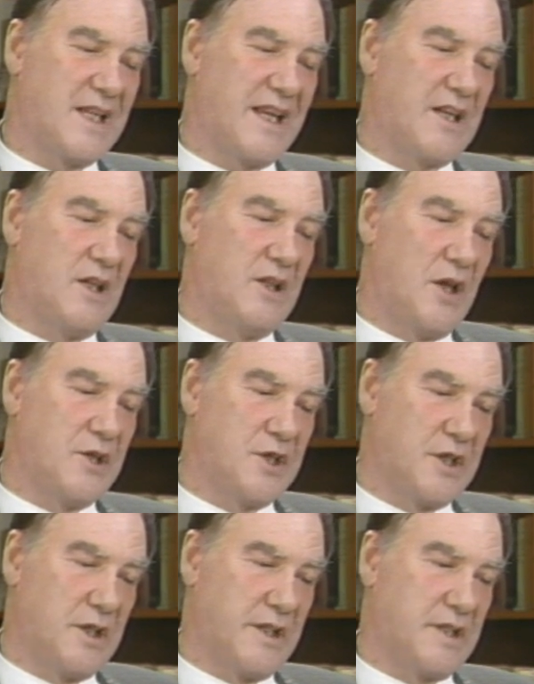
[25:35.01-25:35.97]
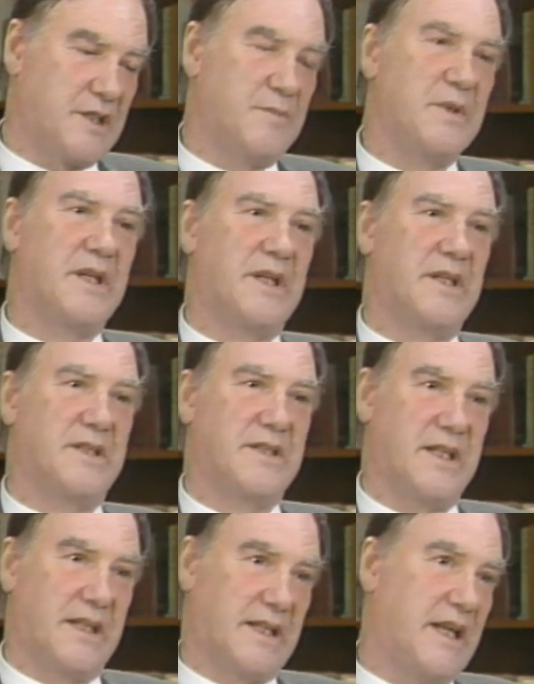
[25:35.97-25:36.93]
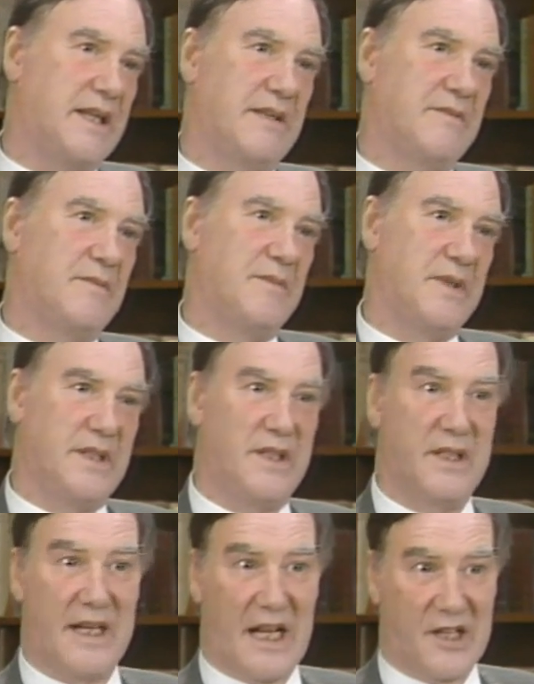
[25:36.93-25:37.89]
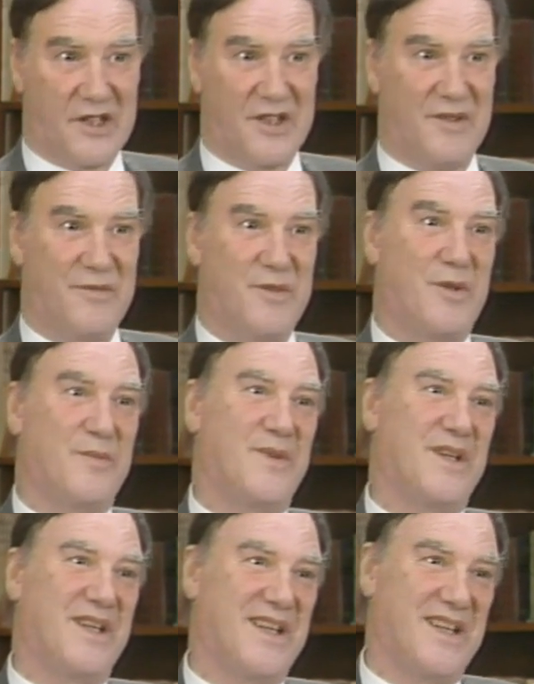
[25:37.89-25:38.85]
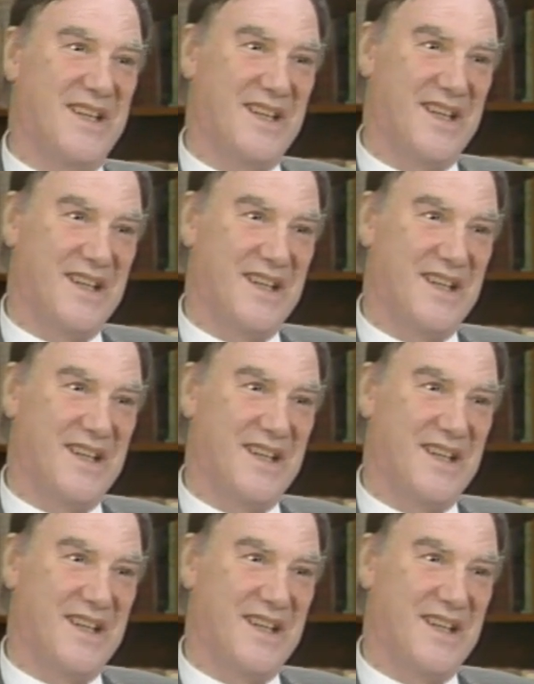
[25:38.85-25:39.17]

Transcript: psychological experience that can even be irrational from a